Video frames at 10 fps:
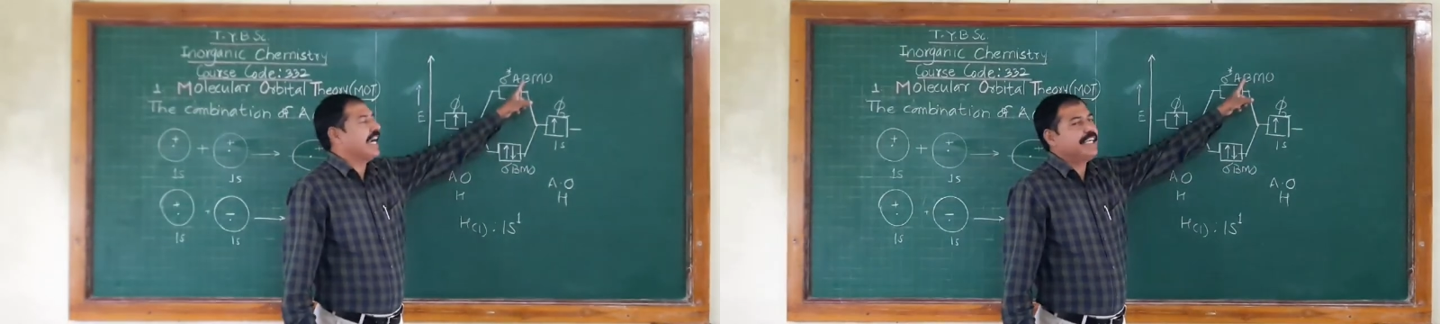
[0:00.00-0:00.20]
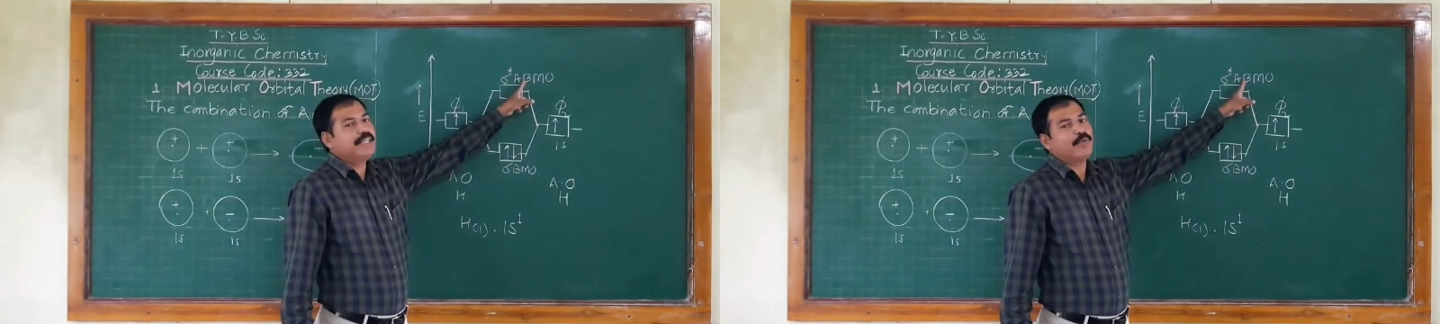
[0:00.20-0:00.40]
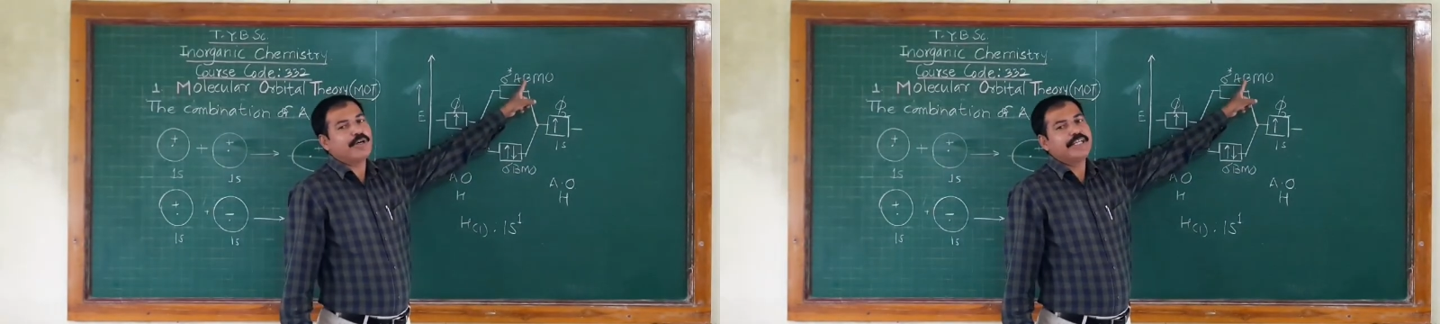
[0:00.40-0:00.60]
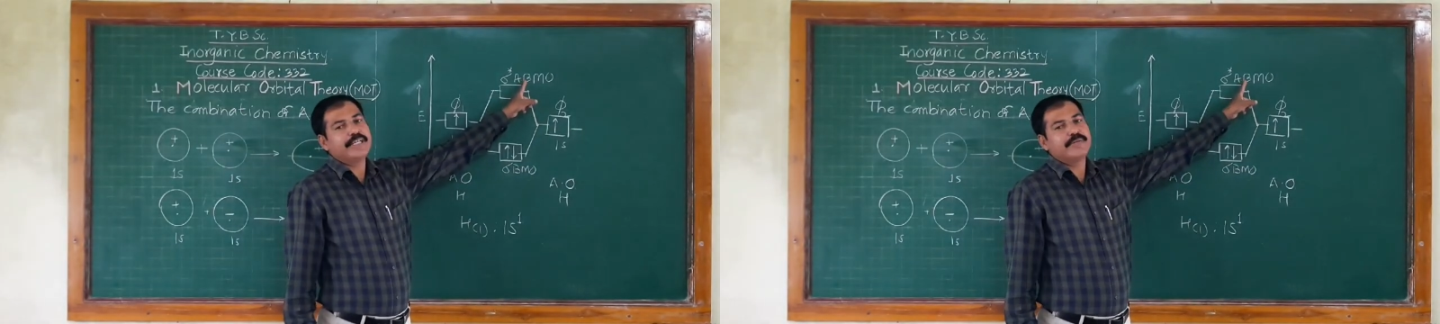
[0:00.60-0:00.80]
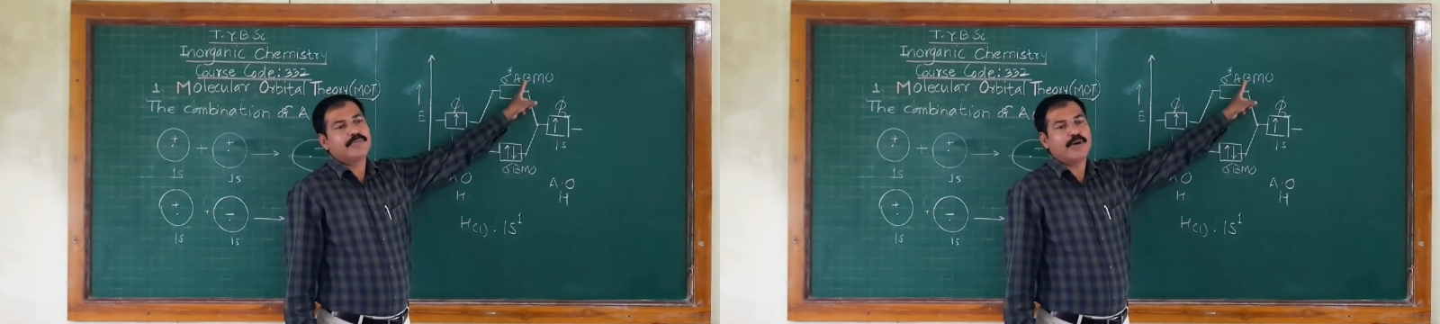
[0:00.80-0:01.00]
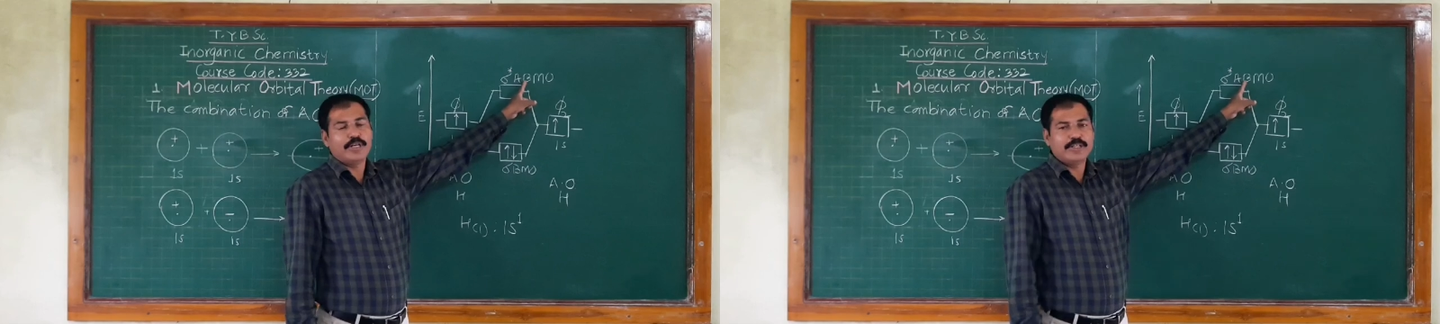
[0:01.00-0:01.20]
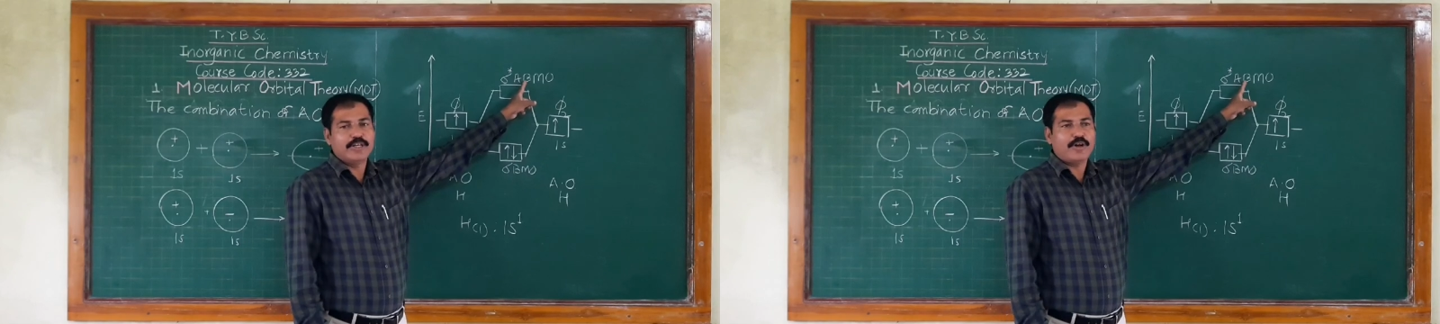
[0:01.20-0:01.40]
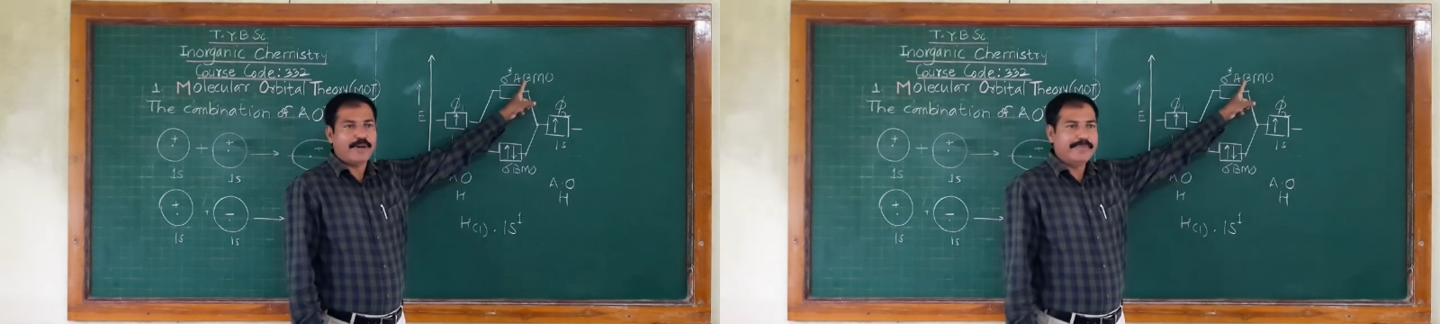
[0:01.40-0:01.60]
anti-bonding
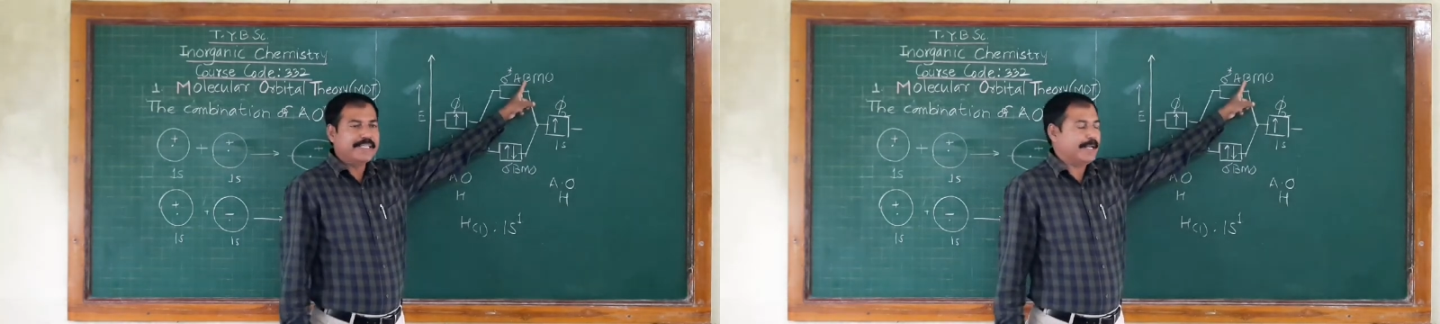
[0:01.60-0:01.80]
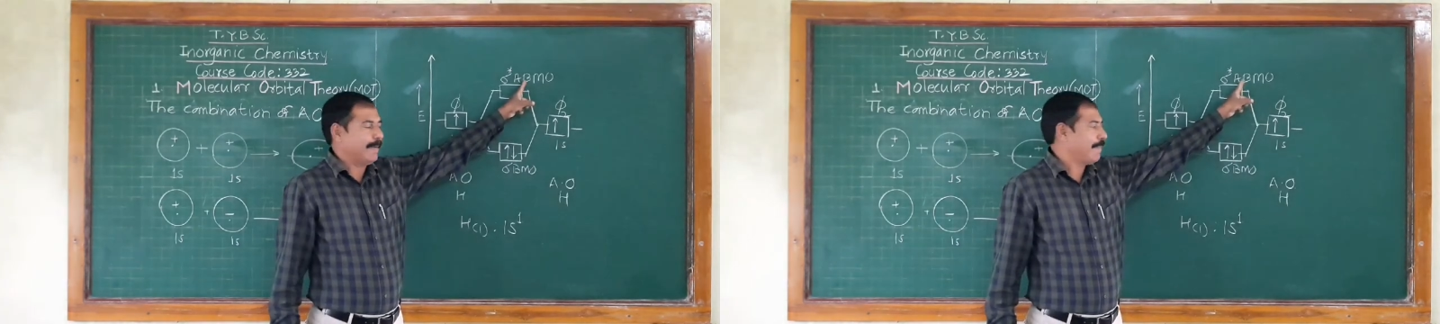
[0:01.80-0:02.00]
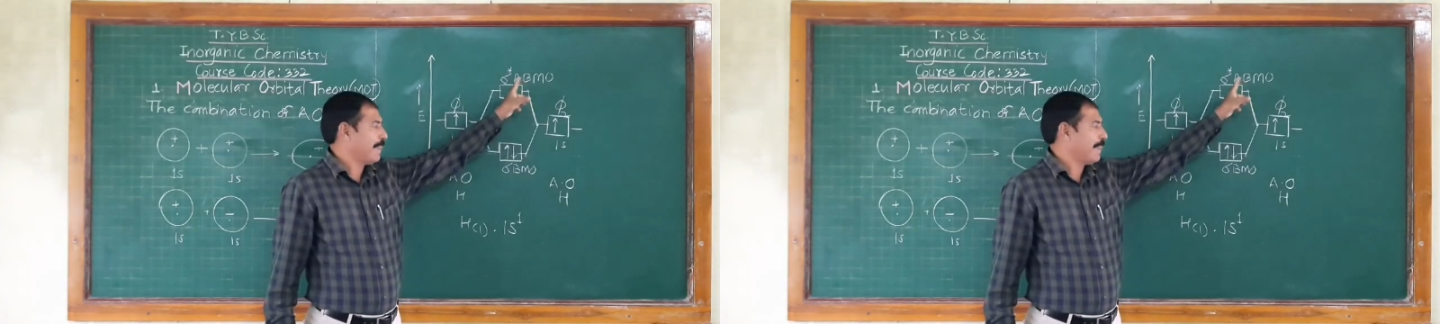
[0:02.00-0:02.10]
molecular orbital.